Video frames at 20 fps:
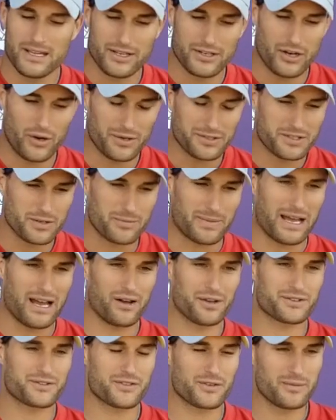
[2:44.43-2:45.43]
It's a
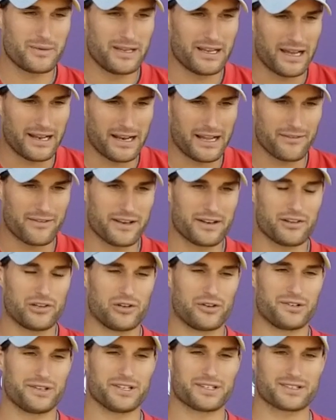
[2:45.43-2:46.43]
balance for me, and I've had to
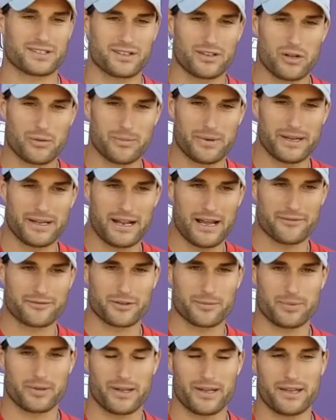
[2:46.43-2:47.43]
learn this a little bit
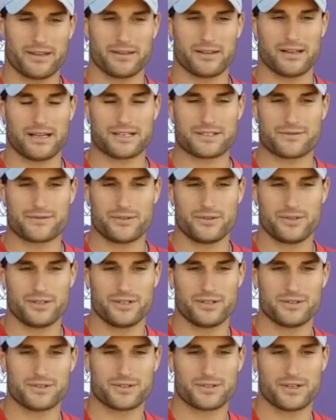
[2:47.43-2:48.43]
after playing the last few
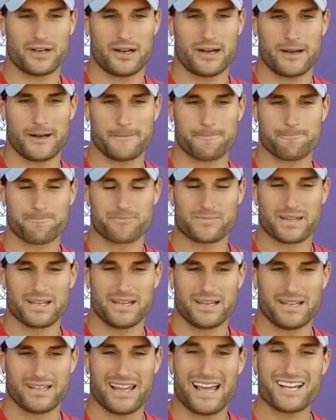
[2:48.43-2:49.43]
years.
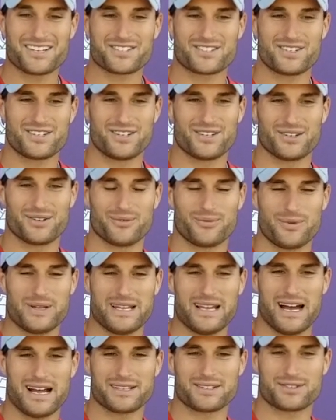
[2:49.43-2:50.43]
Last year, we
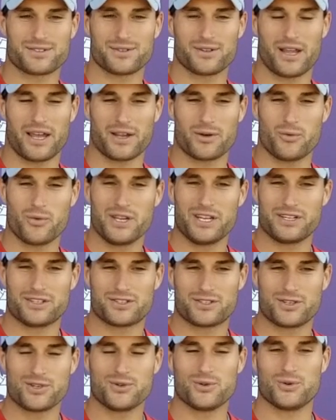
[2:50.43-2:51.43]
got to like week
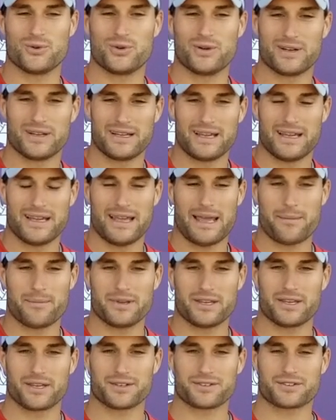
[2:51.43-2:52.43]
2, and
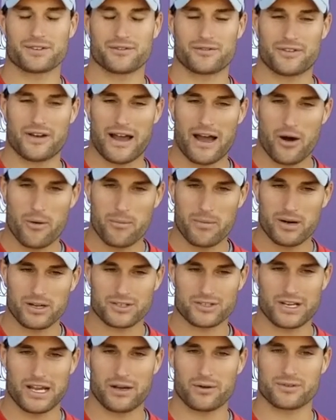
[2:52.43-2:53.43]
because of how
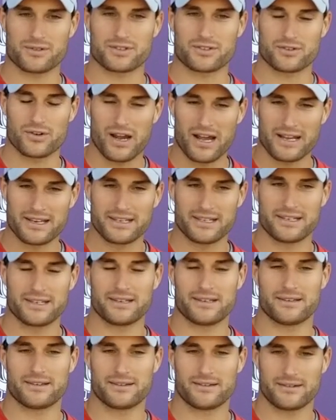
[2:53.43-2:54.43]
much I was
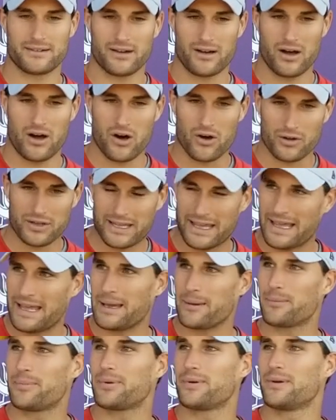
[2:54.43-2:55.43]
grinding all
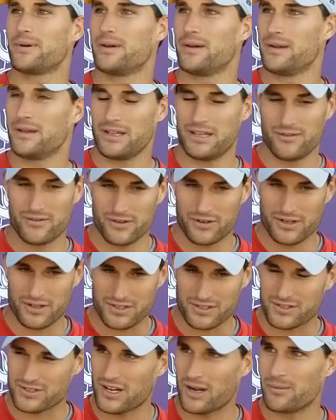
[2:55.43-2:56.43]
camp, even in
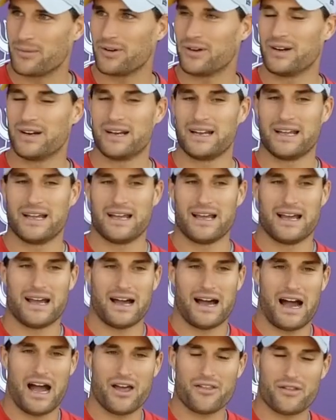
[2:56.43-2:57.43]
the summer,
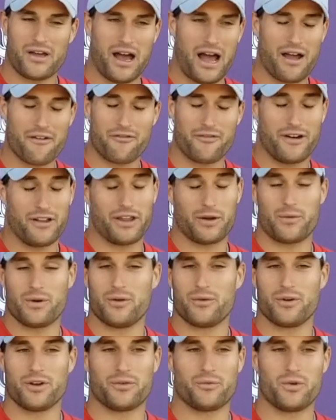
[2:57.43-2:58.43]
I felt like we
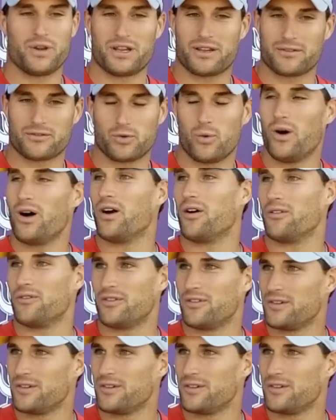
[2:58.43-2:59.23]
were in week 12.